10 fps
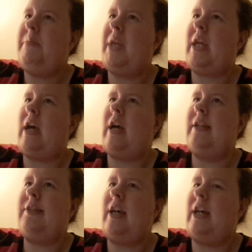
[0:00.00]

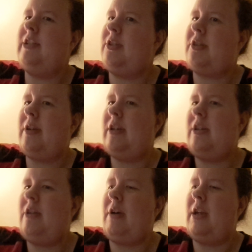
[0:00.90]
because I just couldn't
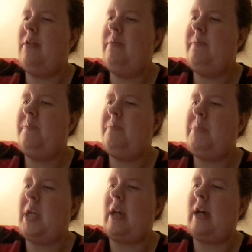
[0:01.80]
do it.
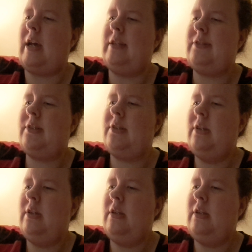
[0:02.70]
Because